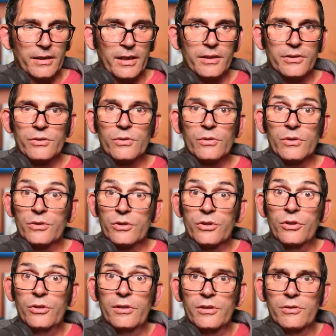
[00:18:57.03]
It's
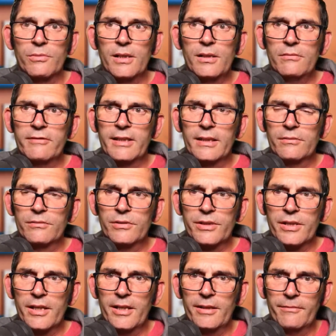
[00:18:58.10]
good as well around
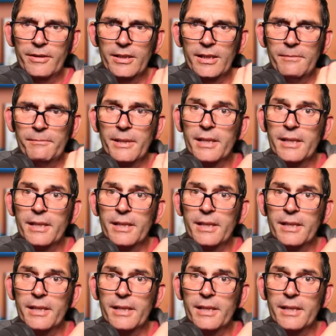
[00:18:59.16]
the